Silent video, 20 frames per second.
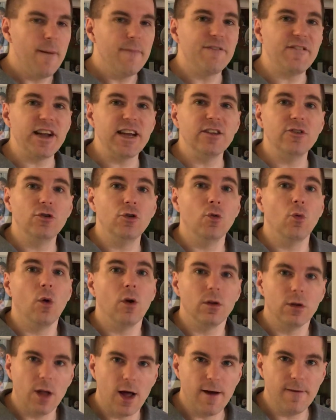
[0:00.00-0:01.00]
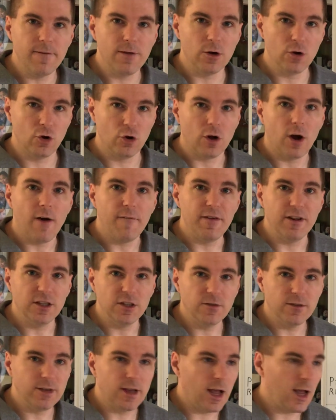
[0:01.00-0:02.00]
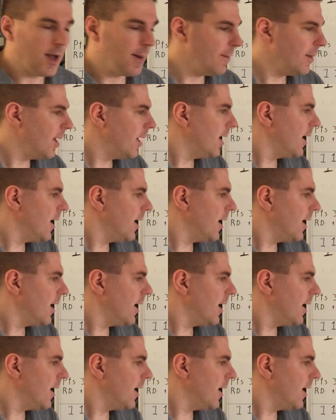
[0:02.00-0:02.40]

fans who love a good offensive game,